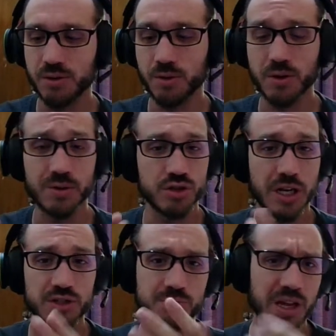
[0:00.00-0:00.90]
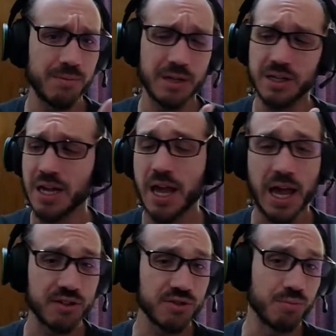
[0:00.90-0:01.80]
you want to go and change and maybe
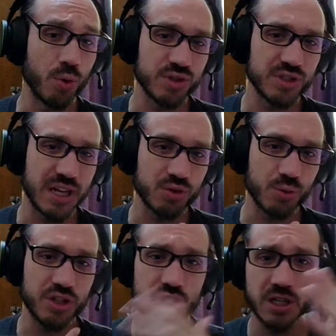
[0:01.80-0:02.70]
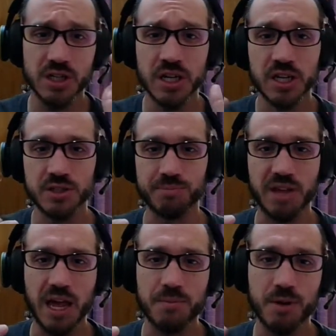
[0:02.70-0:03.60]
add some more saturation, some
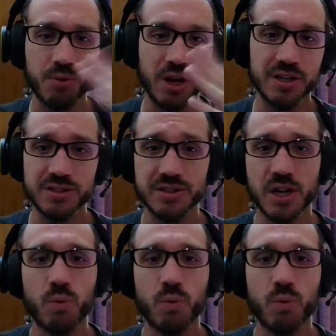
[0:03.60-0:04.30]
gamma, brightness,